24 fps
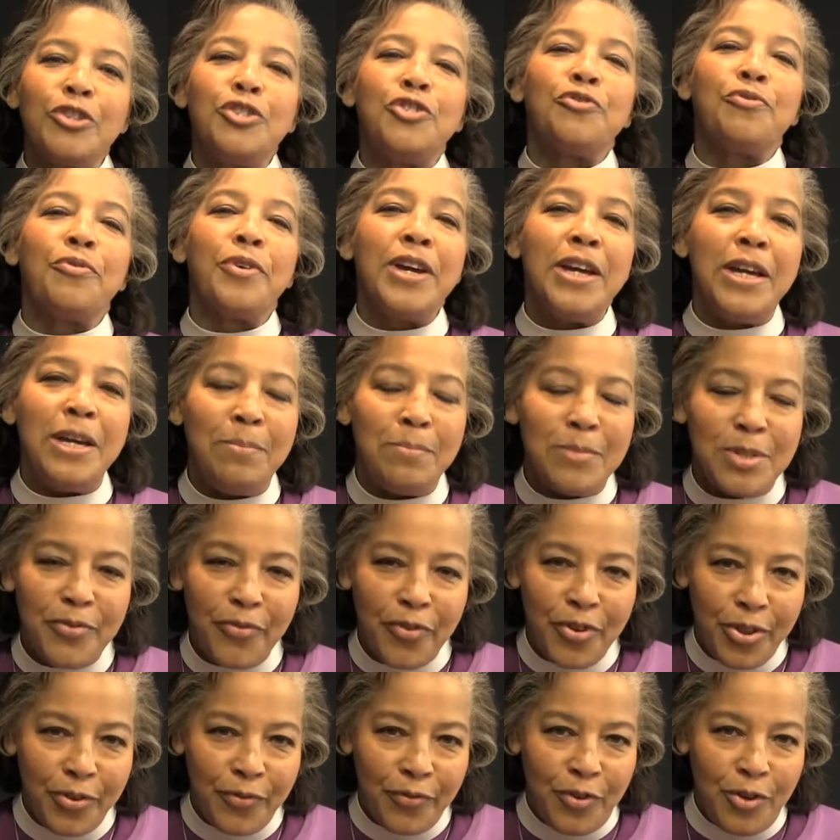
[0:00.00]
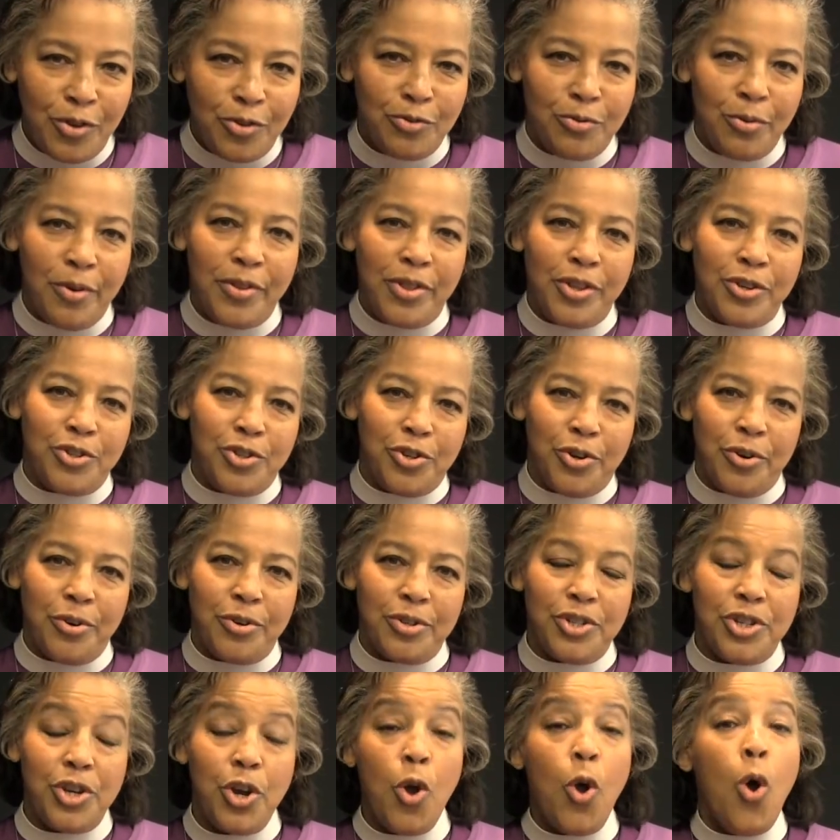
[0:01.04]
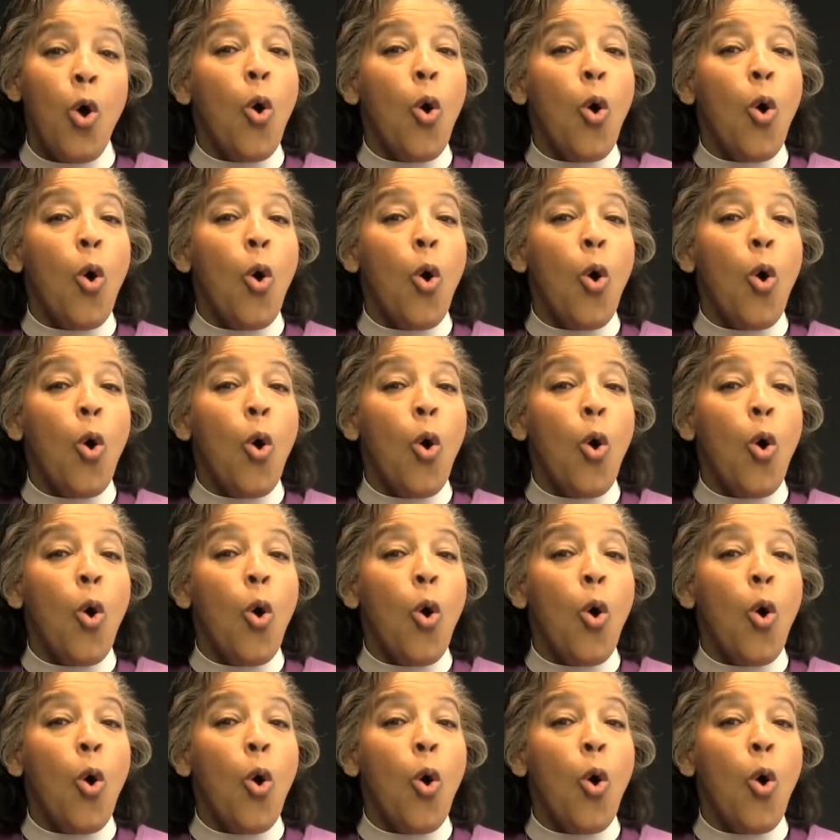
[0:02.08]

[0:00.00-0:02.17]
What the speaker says: dreams for the future of the church,